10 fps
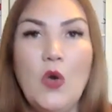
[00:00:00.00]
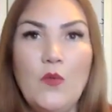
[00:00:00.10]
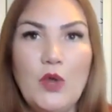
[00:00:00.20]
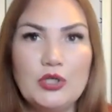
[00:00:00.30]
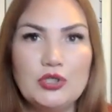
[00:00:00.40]

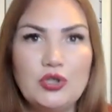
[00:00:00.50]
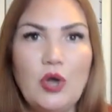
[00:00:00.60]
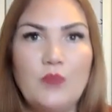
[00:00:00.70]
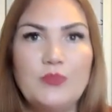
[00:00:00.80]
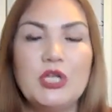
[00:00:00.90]

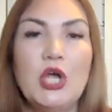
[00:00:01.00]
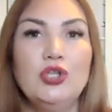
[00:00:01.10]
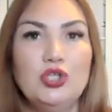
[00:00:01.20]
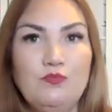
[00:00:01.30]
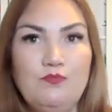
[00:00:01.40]
workshops
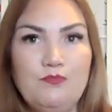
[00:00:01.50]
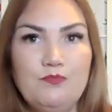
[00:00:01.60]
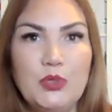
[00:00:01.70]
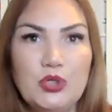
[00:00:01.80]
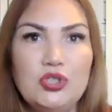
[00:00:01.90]
to
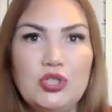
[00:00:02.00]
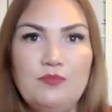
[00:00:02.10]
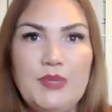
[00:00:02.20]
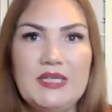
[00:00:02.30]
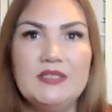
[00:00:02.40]
put the
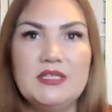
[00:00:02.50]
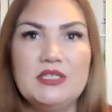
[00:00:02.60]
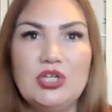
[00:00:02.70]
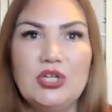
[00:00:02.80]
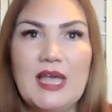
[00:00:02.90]

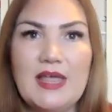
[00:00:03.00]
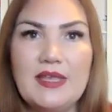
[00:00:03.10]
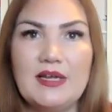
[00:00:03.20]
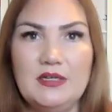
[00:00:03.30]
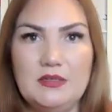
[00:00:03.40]
pieces
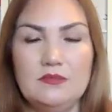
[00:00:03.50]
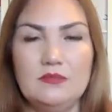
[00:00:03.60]
together.